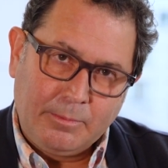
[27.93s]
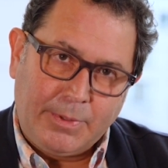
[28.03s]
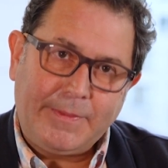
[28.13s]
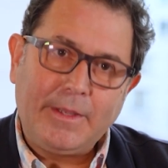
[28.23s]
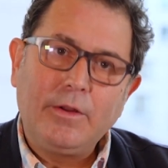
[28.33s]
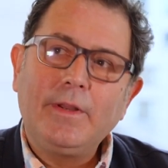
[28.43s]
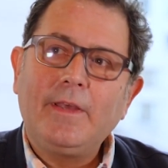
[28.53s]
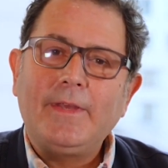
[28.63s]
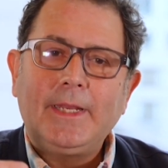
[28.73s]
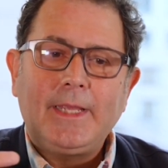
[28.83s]
but they don't
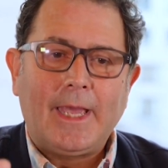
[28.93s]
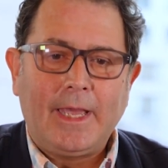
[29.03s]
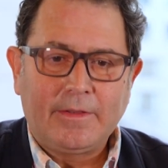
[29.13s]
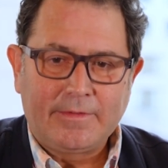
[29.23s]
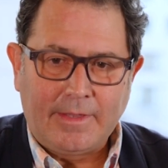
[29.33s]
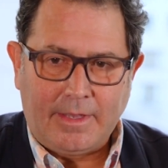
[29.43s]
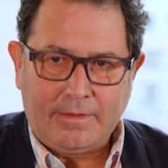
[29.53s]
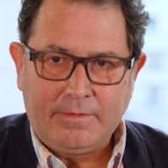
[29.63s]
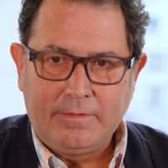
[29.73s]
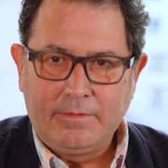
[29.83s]
have any
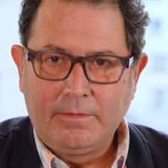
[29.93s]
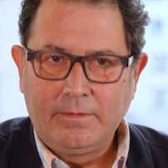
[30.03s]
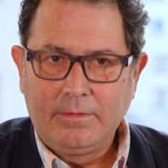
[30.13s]
access